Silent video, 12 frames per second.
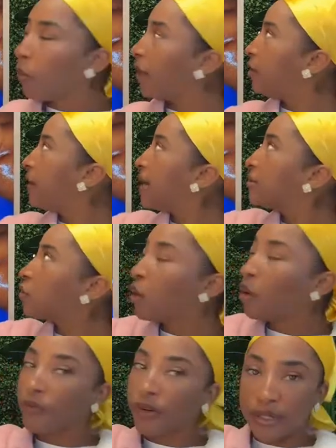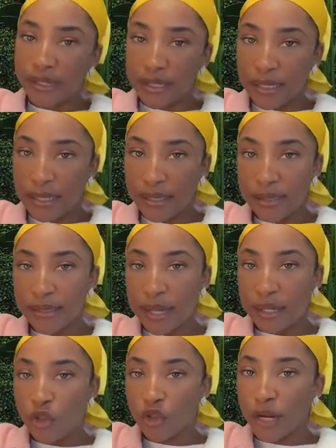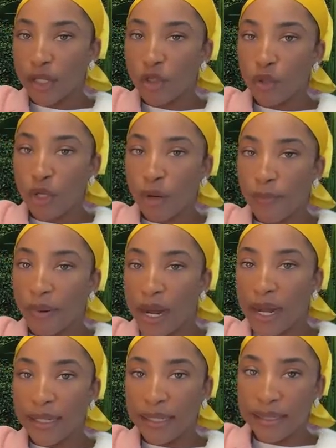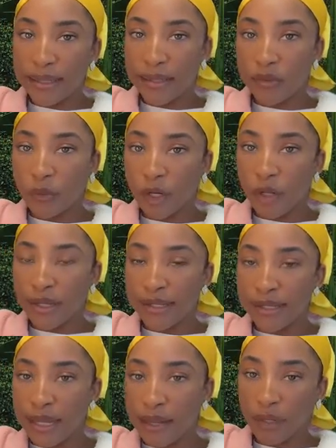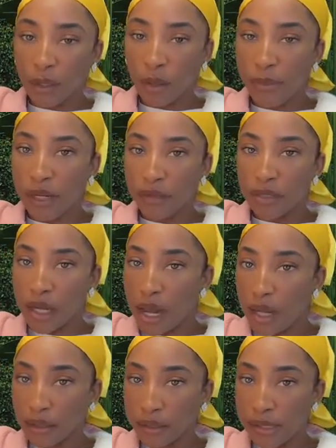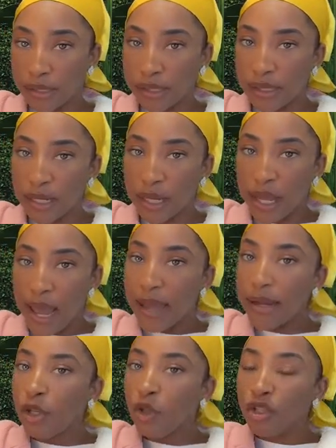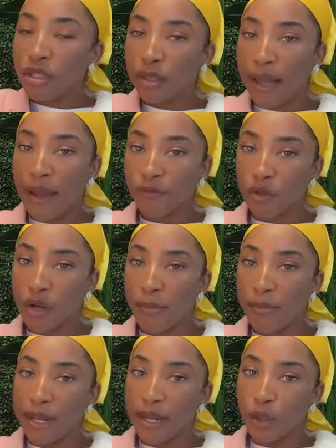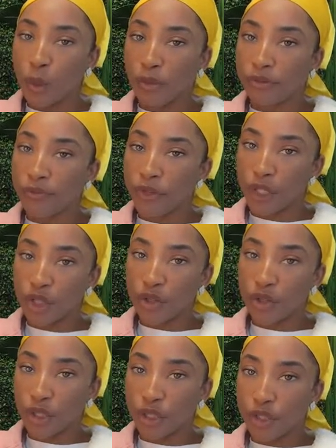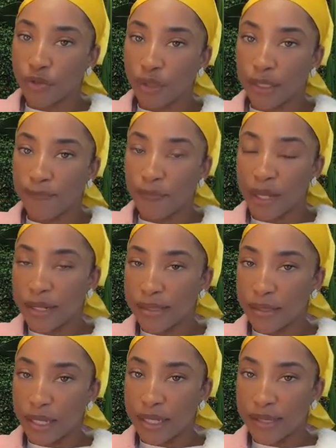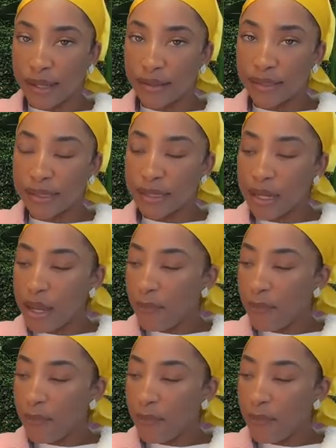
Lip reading: When you guys go overseas and you try to do your bodies where you can save a little bit of dollars, and then you still have to come in and do a revision surgery, it doesn't make sense.